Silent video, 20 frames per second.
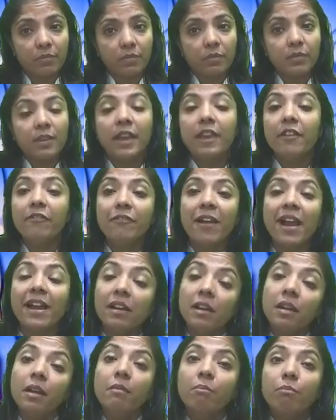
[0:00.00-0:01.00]
In fact,
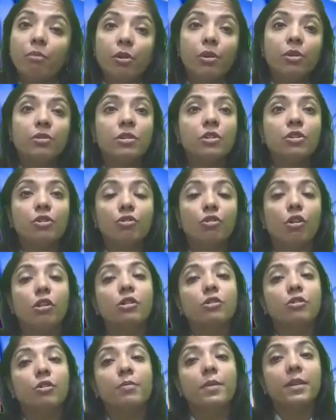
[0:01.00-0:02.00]
producer should
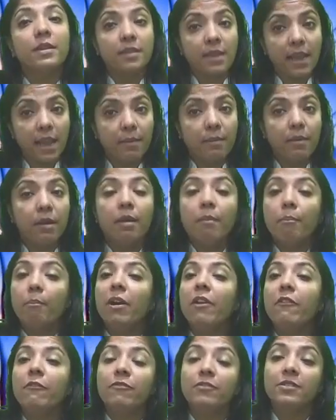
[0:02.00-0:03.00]
also be same, but
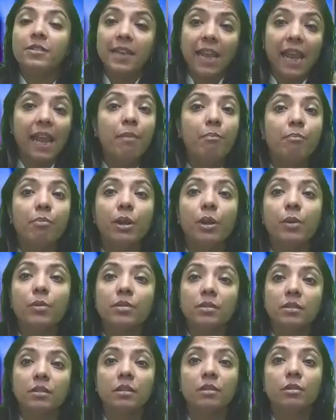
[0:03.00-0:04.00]
if same
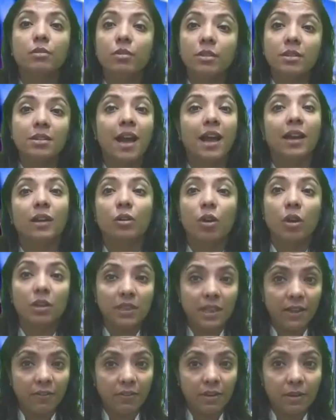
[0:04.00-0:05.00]
producer goods are not
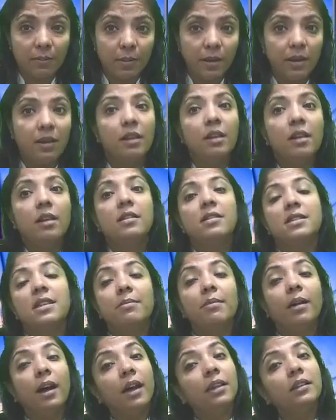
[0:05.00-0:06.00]
available,
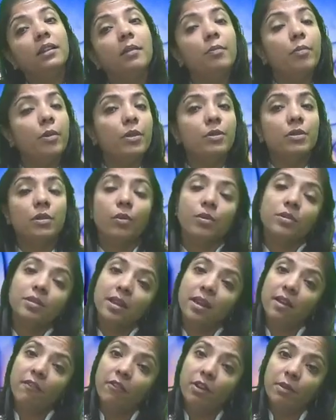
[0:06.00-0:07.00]
some other producer goods are
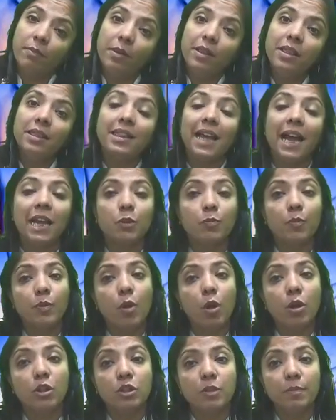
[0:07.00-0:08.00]
available, that will
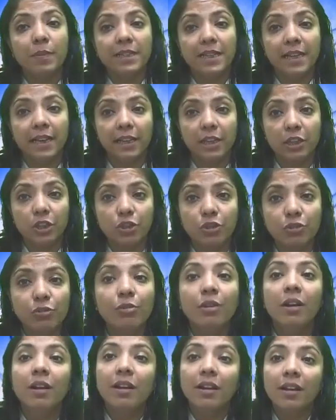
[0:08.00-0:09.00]
also be taken into
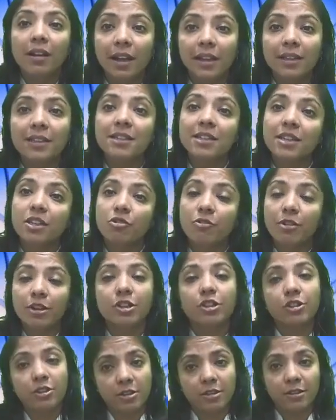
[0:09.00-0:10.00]

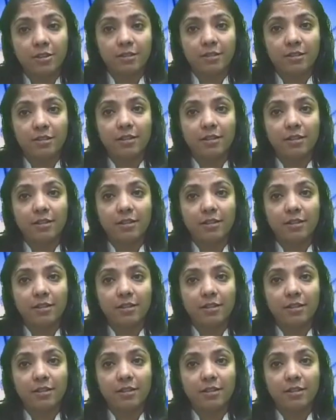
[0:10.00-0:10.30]
consideration.